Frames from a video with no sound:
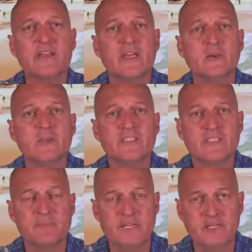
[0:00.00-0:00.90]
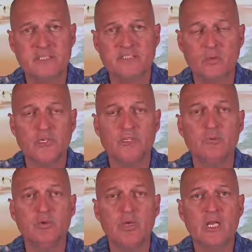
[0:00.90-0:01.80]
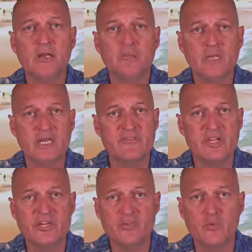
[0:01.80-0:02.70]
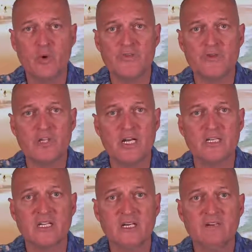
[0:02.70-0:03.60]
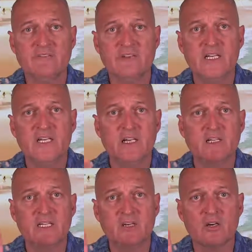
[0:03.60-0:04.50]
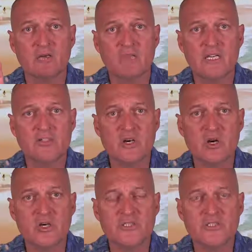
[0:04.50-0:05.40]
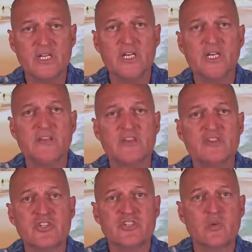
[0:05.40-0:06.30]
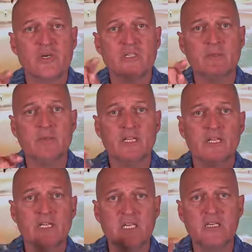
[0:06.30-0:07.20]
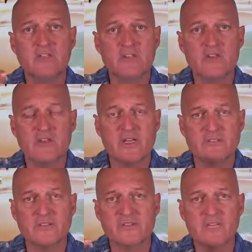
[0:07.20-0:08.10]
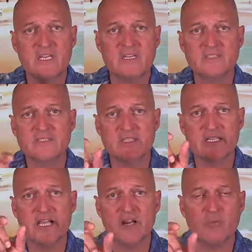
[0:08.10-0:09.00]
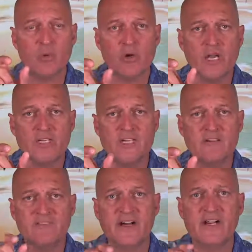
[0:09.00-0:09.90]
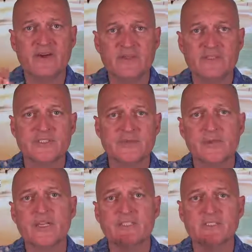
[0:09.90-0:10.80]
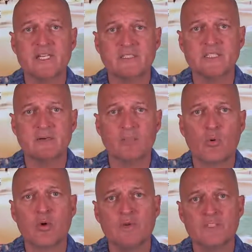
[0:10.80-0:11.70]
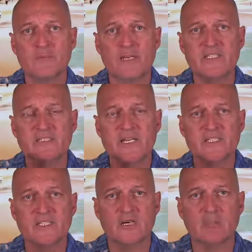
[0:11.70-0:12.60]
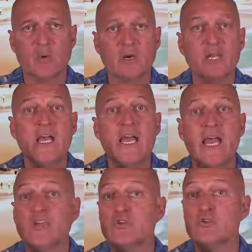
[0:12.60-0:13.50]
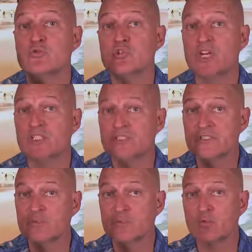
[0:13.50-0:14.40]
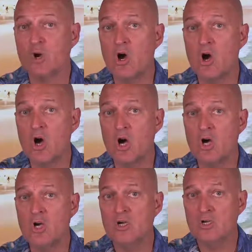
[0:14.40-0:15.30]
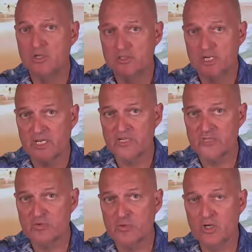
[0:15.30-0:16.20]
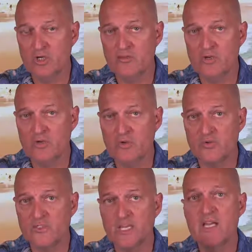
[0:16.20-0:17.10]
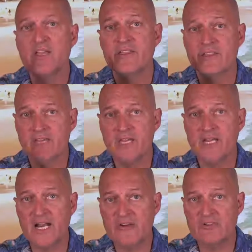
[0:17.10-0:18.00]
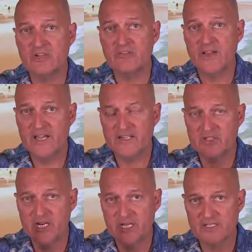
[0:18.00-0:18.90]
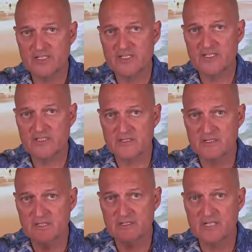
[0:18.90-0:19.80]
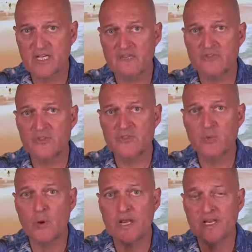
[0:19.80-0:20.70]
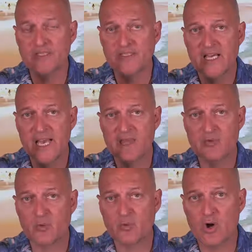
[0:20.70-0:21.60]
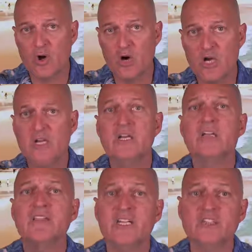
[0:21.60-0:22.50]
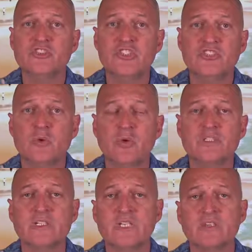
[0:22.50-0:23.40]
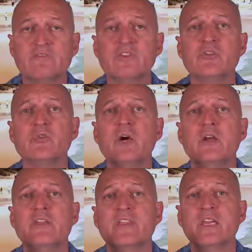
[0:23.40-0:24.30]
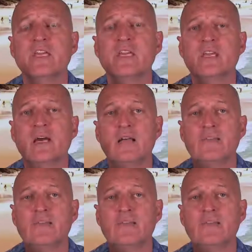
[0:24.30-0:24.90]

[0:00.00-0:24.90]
Then Mrs. Benton is going to pull up aviationweather.gov, click on METARS, then she's going to plug into those things, the airport identifiers, space, next airport, space, next airport, and do just the raw to let you look at those. Then after you've had a chance to take a few swings at the raw, then she's going to give you the